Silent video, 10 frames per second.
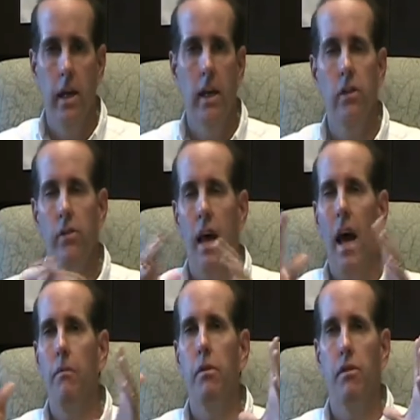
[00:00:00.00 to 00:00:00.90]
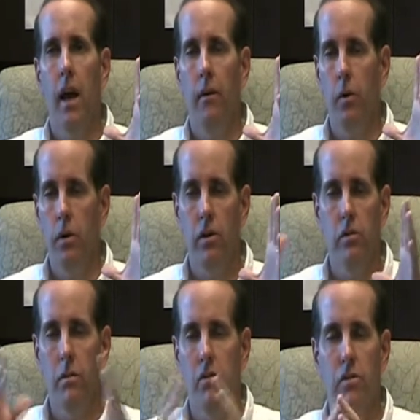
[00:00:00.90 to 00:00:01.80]
He is the happiest guy in the world
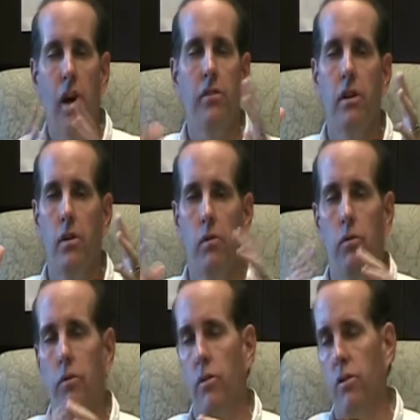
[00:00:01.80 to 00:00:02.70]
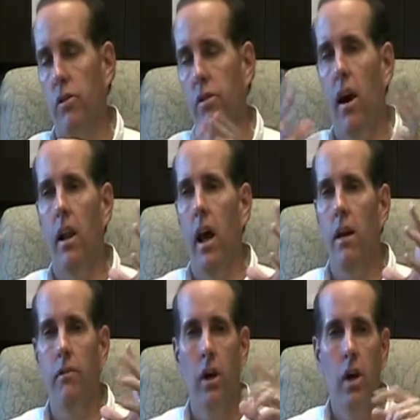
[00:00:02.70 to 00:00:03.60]
because he's been slicing it for his entire
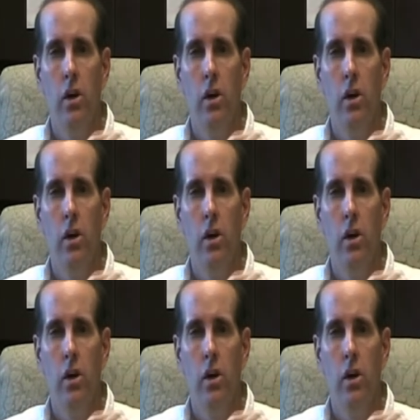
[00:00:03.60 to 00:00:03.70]
life.